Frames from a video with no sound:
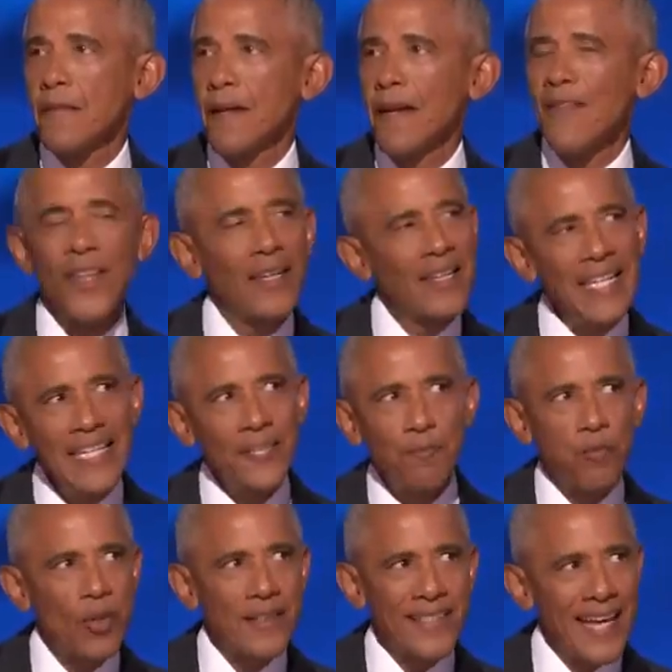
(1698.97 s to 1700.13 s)
and the least
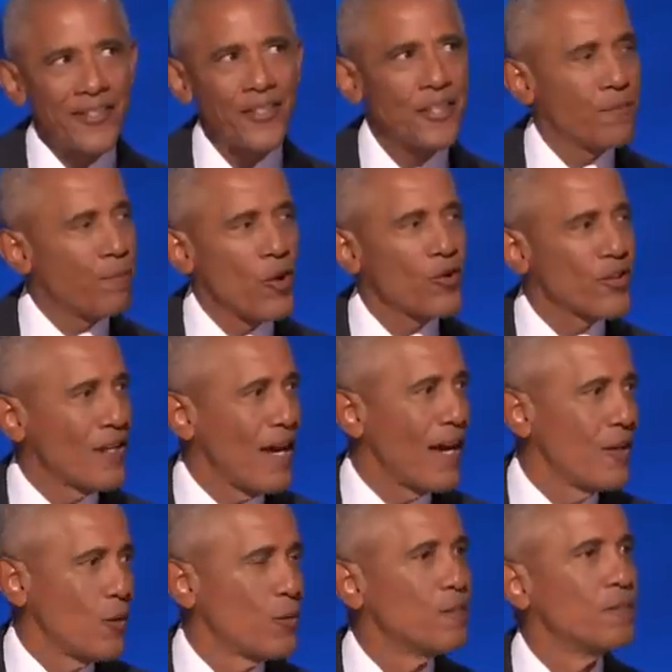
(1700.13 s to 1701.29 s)
pretentious person I
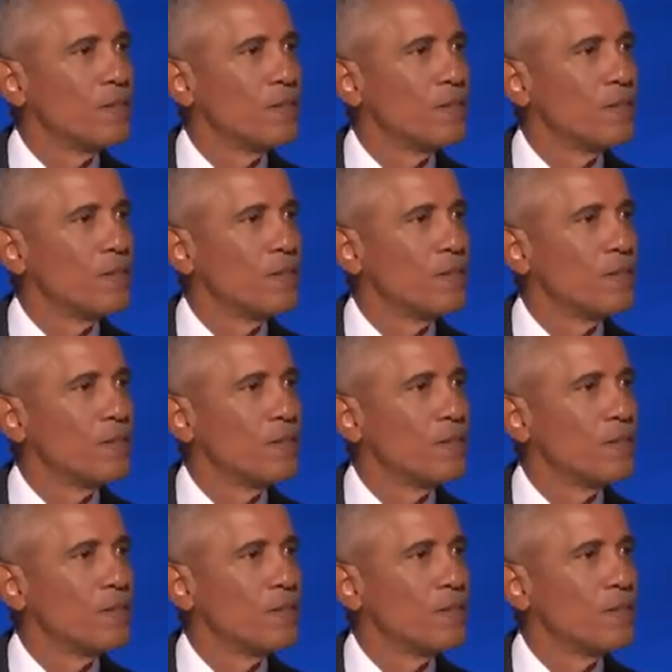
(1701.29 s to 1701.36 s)
knew.